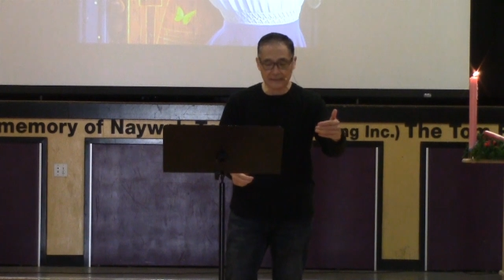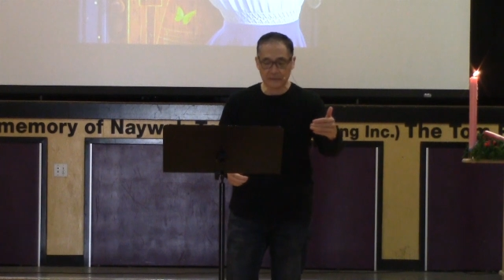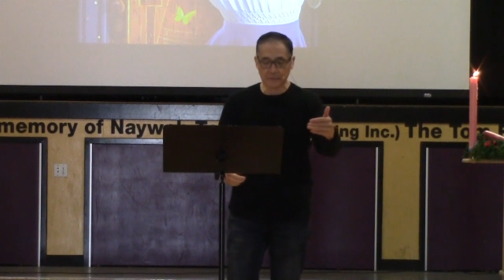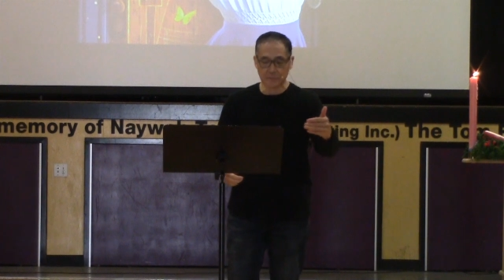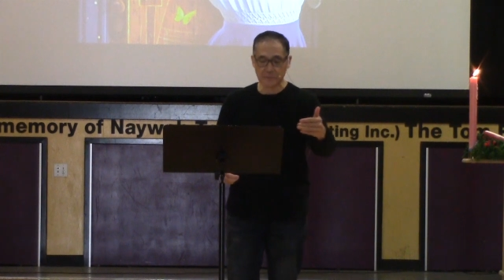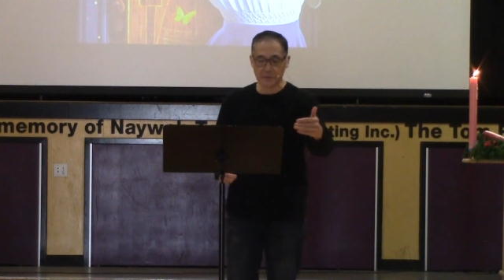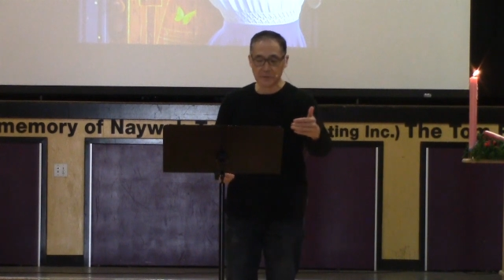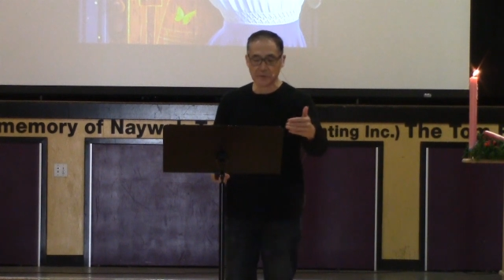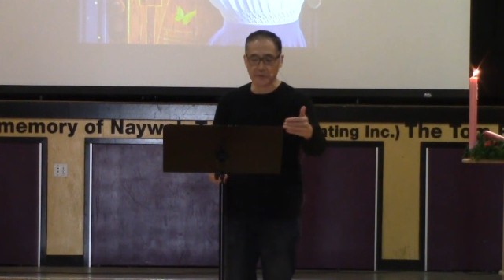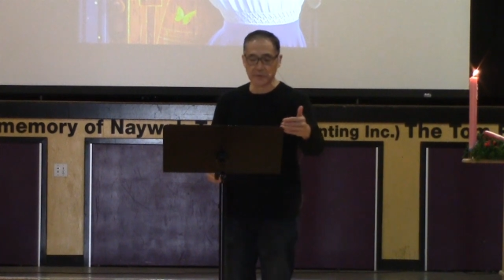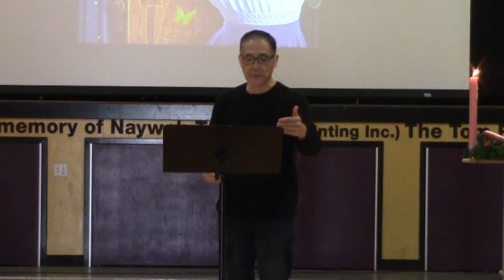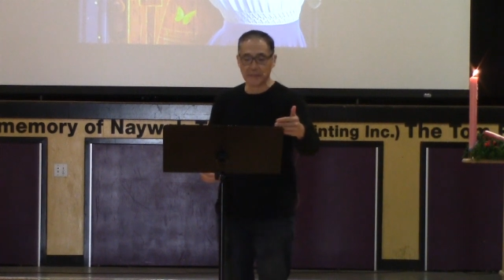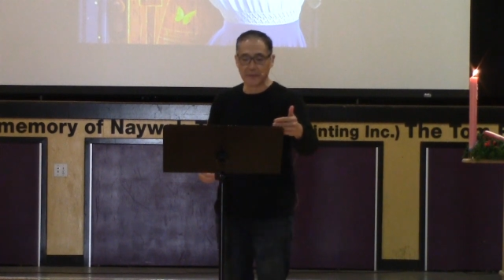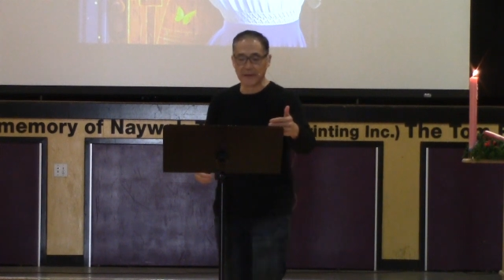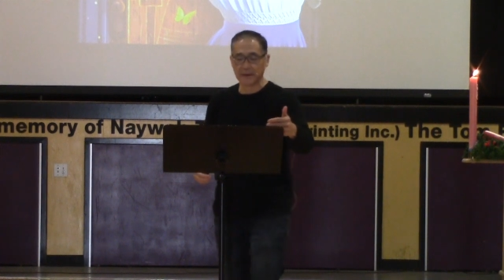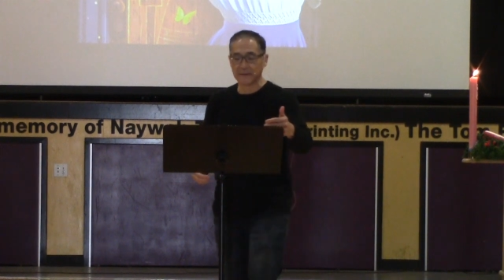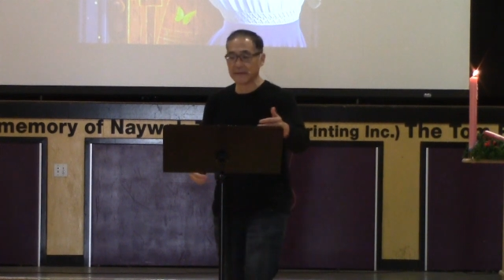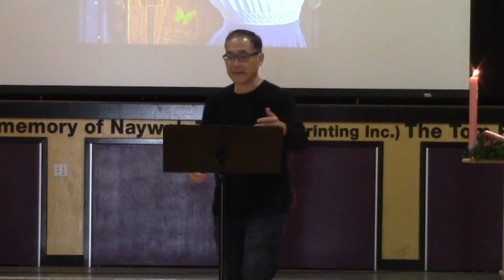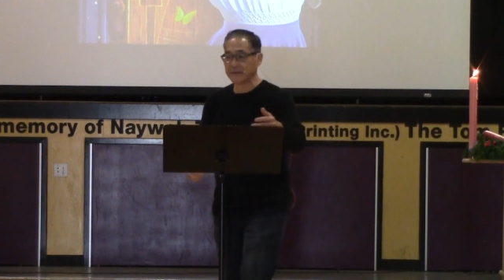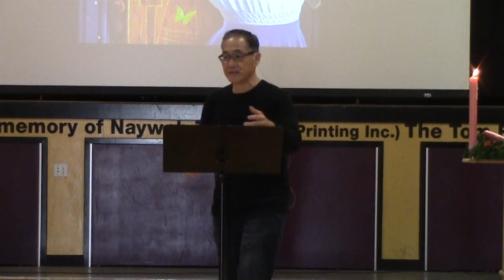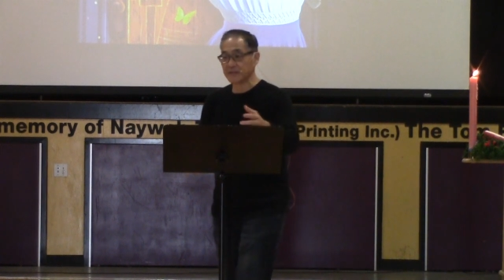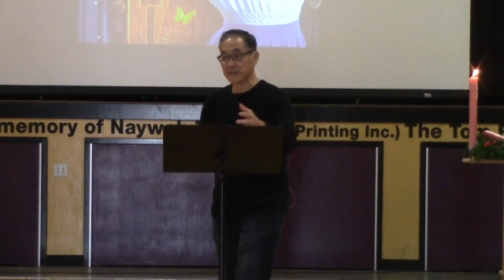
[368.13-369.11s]
to
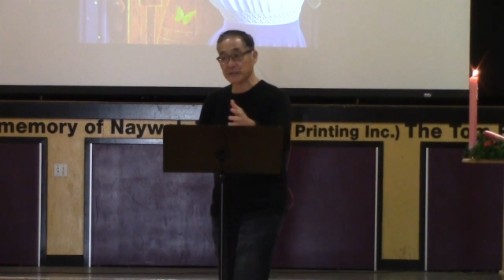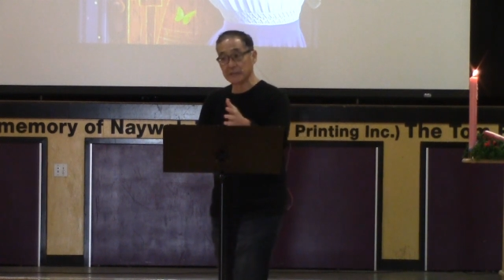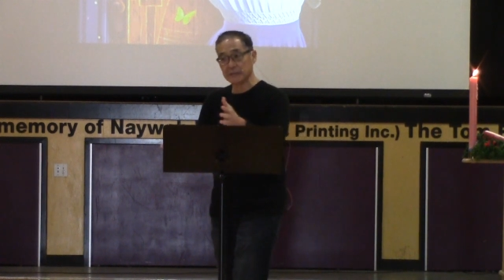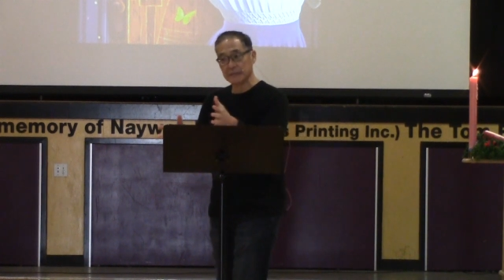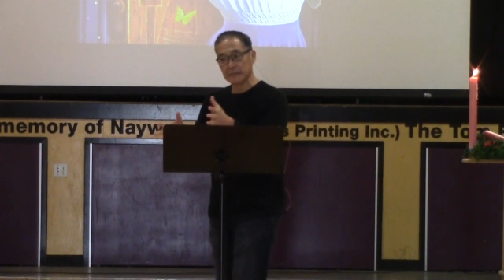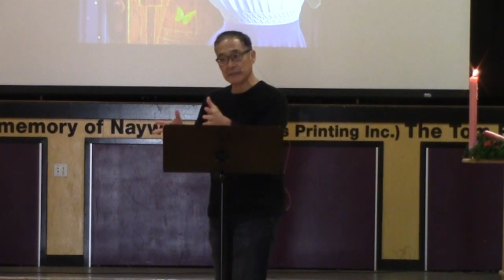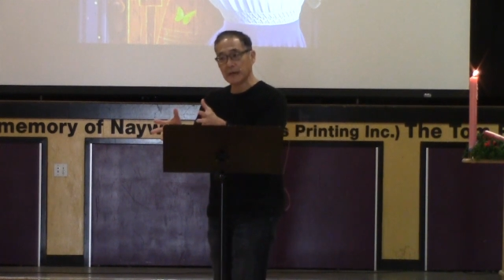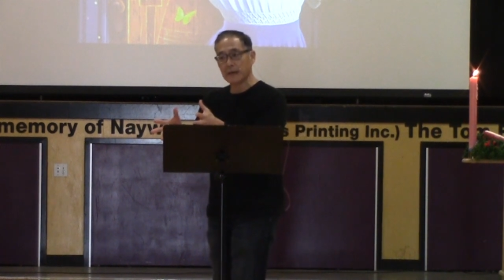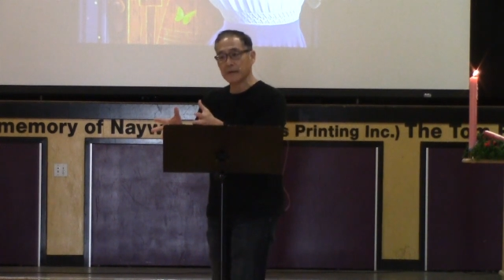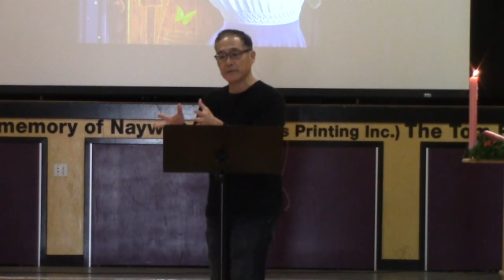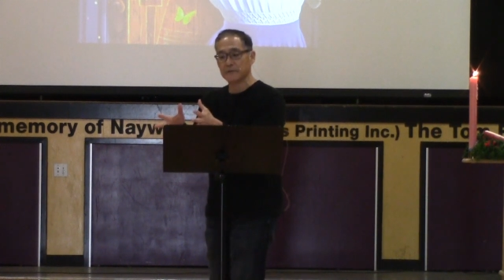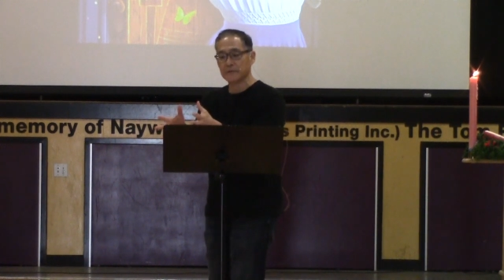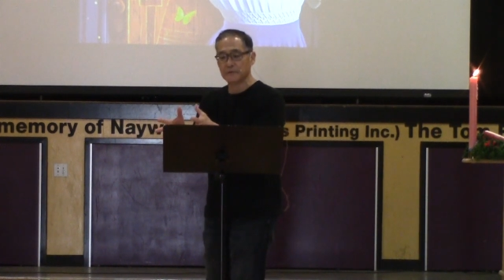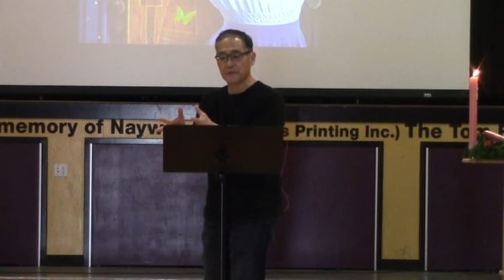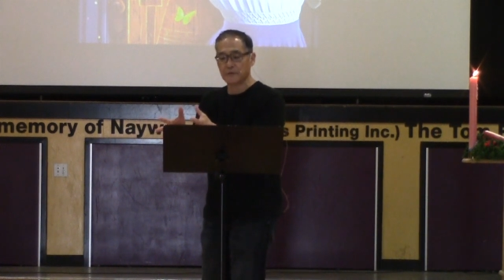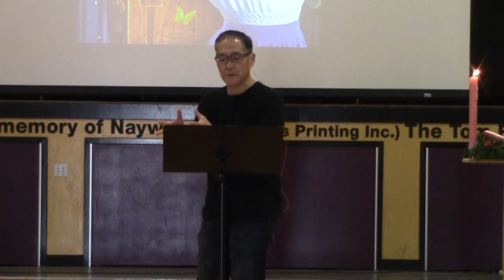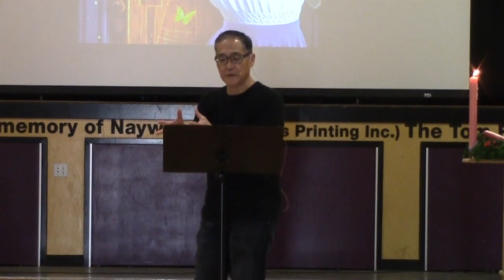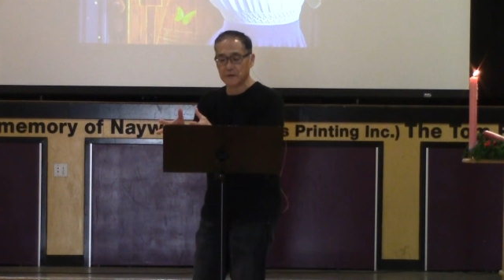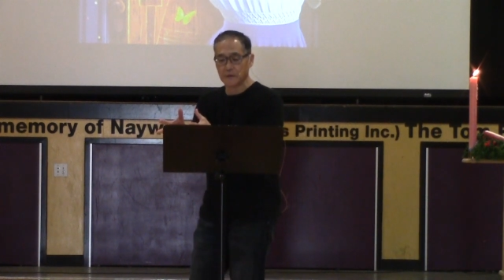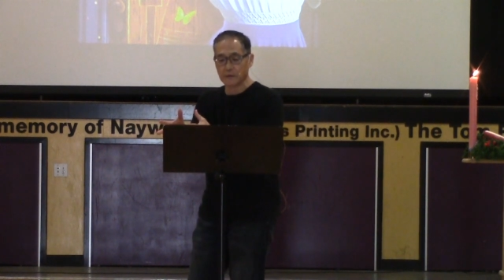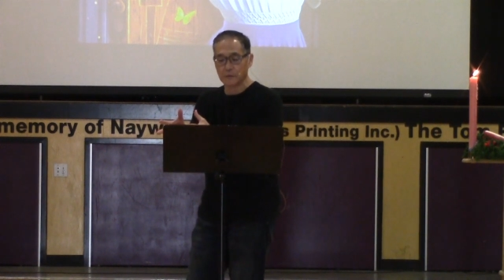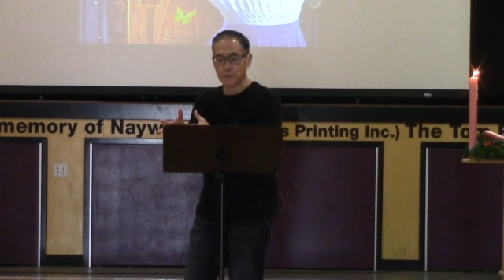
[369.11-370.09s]
Mirabel that she does
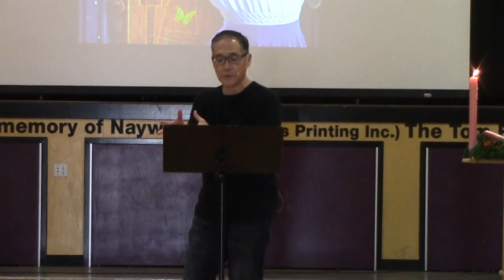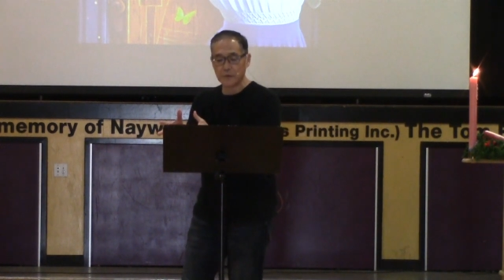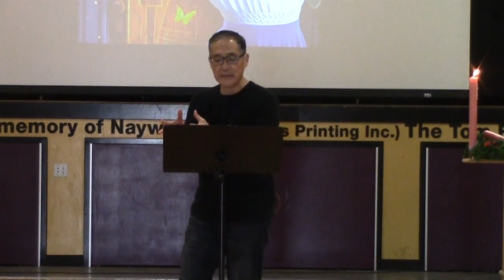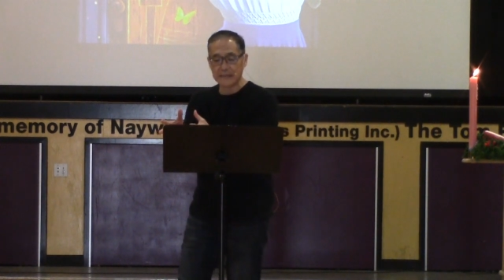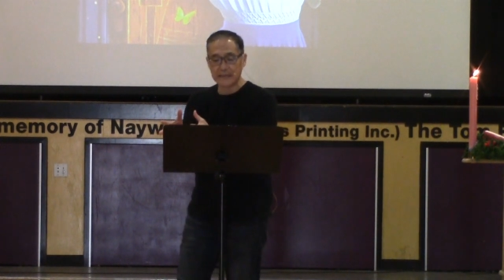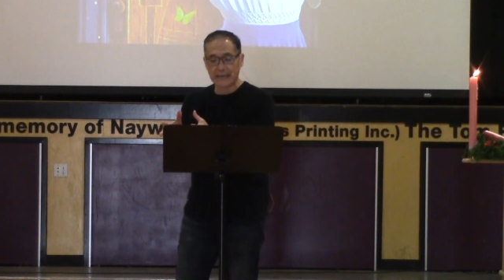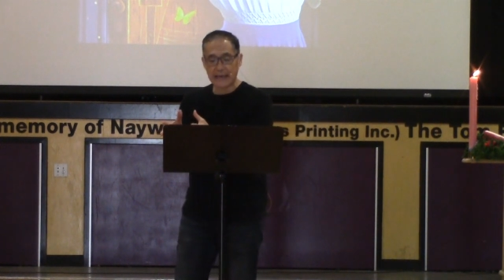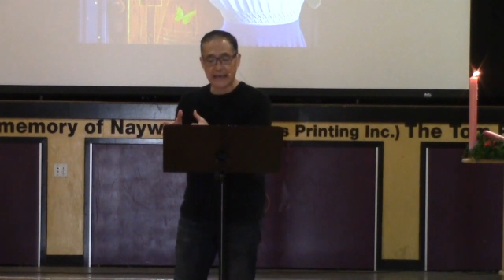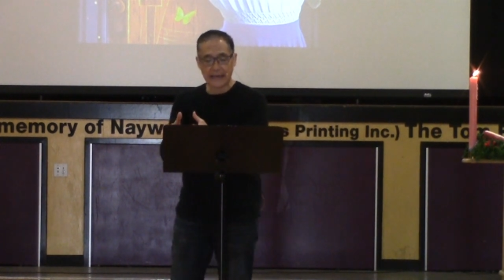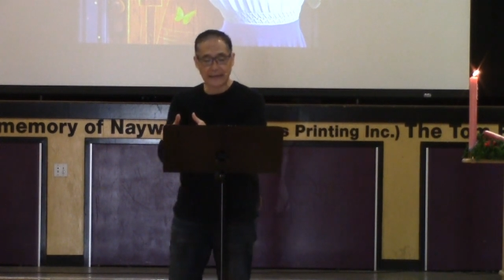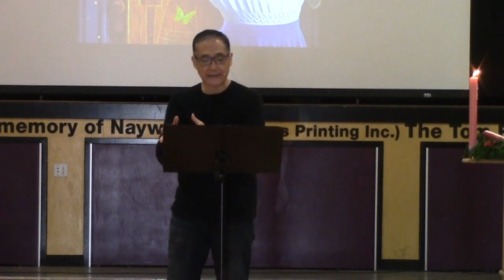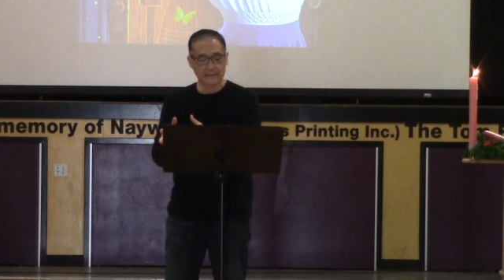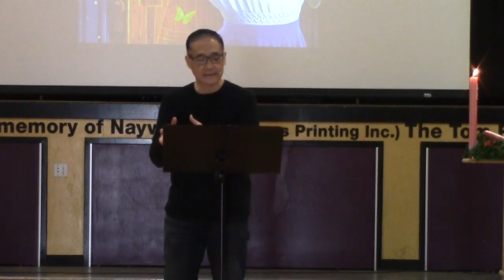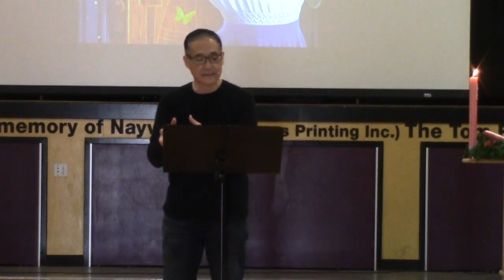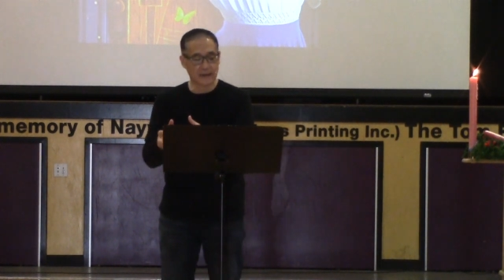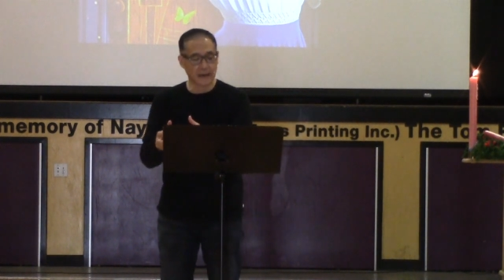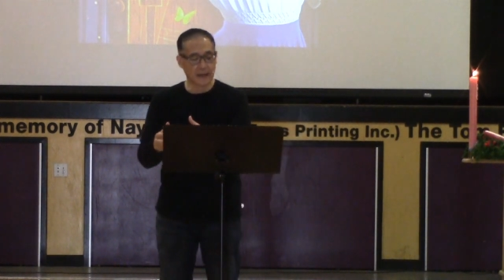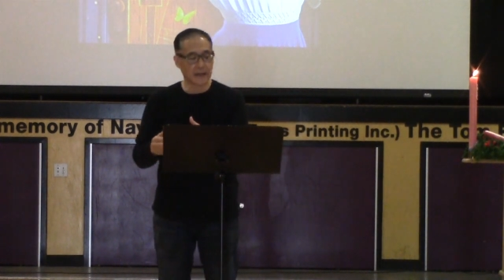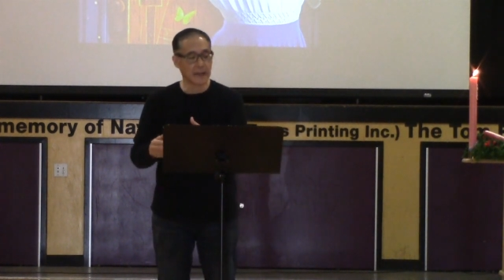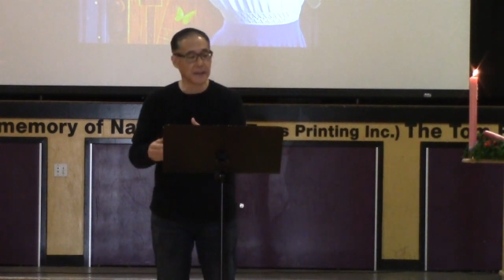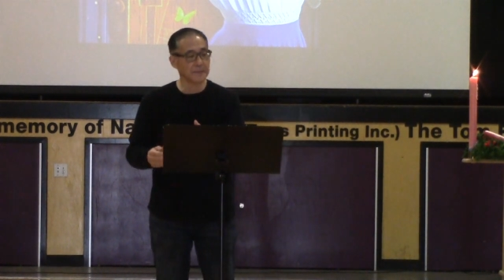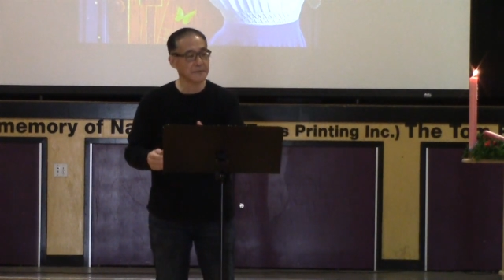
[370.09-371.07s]
feel weak at
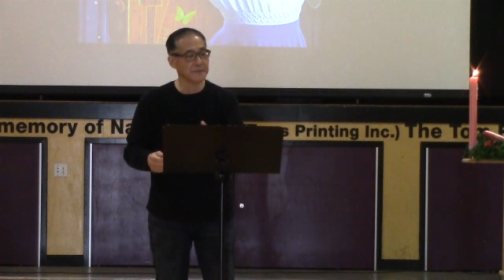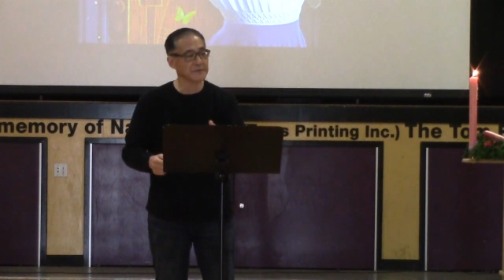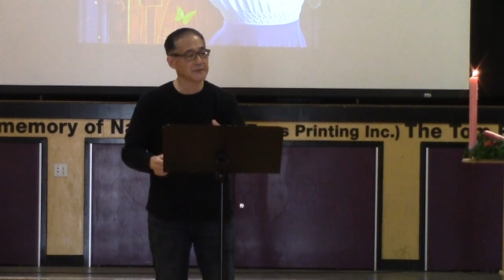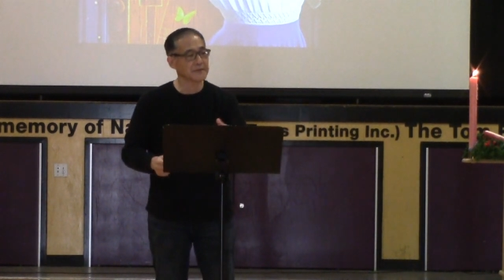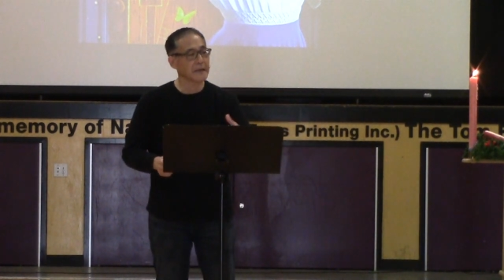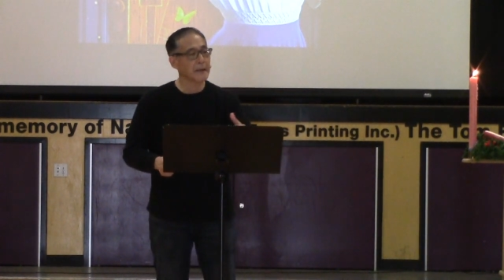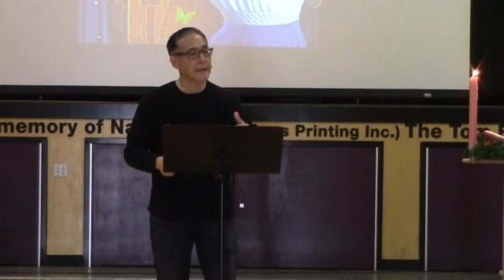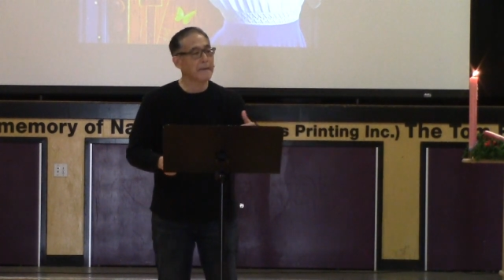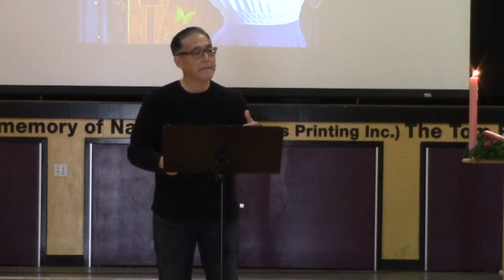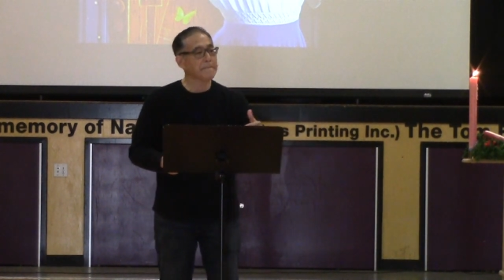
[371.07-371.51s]
times,